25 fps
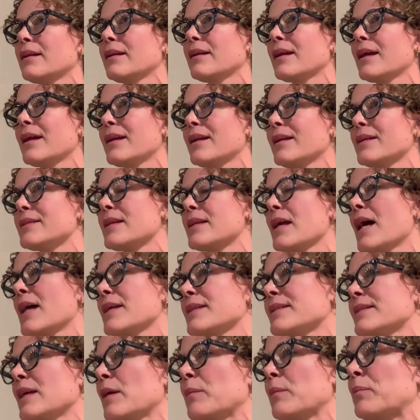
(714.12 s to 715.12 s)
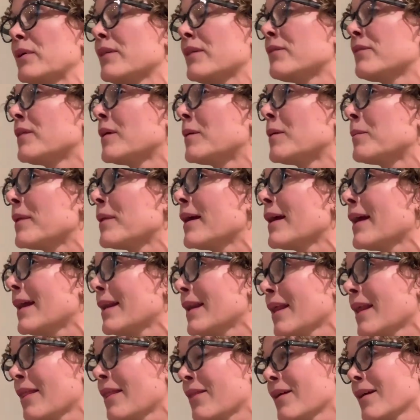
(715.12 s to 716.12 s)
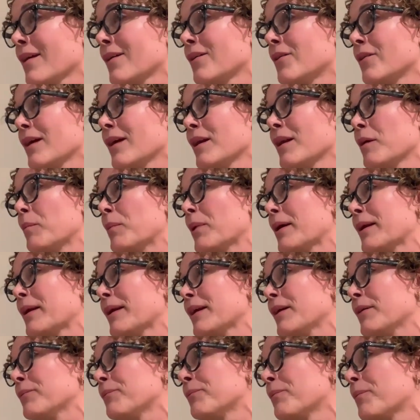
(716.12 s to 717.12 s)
and is not separate from anything or anybody.